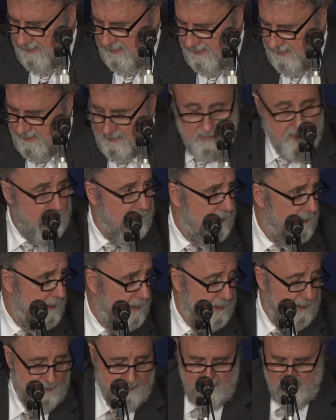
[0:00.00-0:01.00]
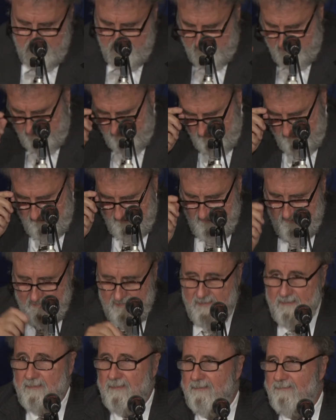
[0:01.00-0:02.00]
Our final speaker is Dr.
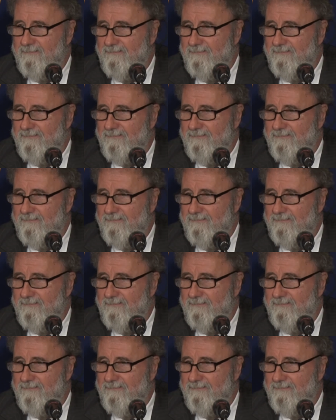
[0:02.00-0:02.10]
Watson.